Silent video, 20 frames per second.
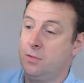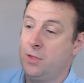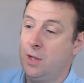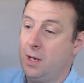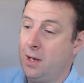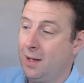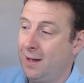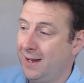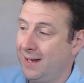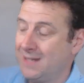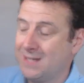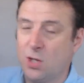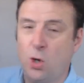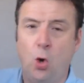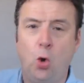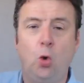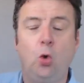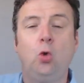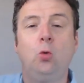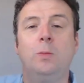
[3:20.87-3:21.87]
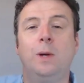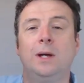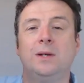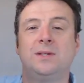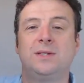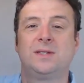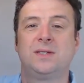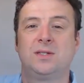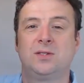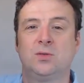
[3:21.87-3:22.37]
The light
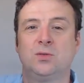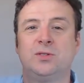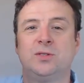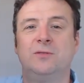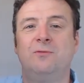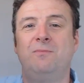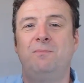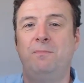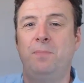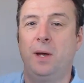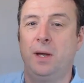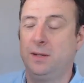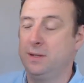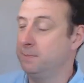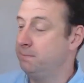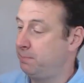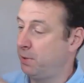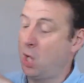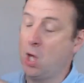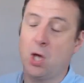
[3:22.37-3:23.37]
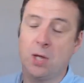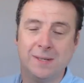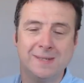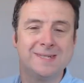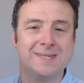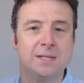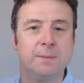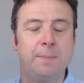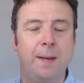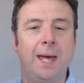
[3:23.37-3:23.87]
almost sort of
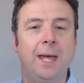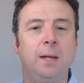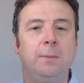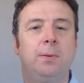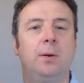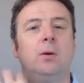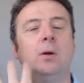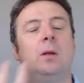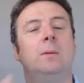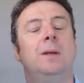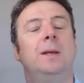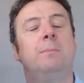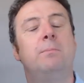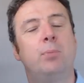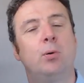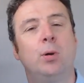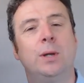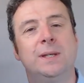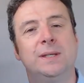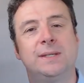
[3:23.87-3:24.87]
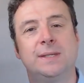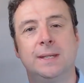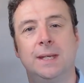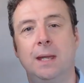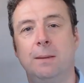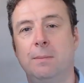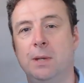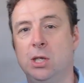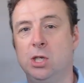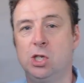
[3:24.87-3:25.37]
burns the paper and imprints an
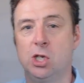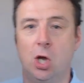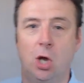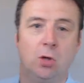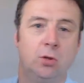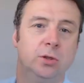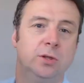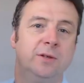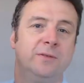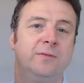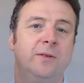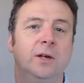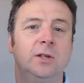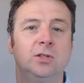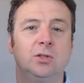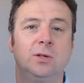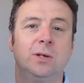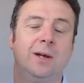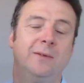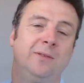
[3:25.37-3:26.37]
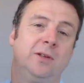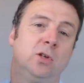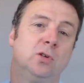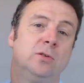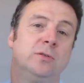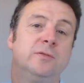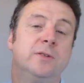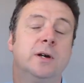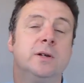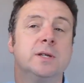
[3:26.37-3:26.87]
image on the photographic
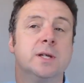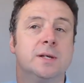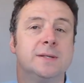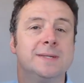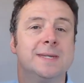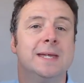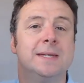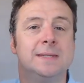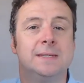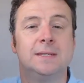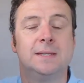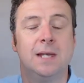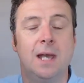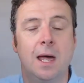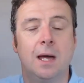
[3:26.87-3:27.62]
or photosensitive,